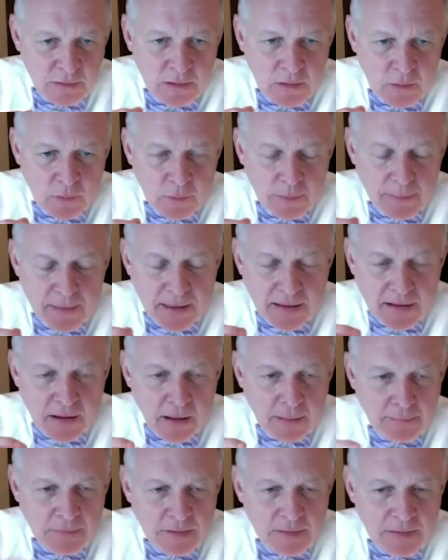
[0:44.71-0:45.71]
we may
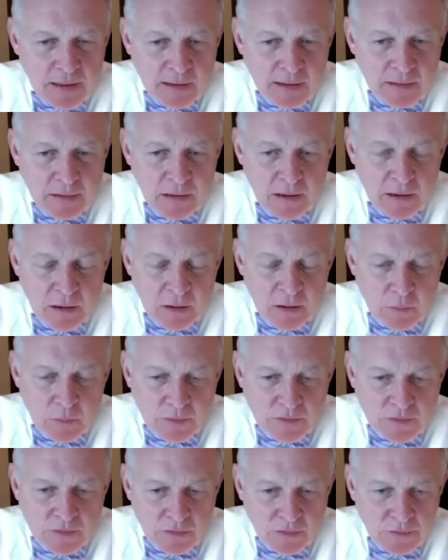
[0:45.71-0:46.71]
come to that, we
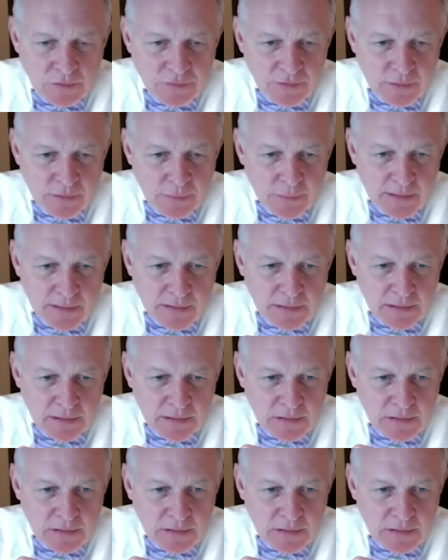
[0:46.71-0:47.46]
still fundamentally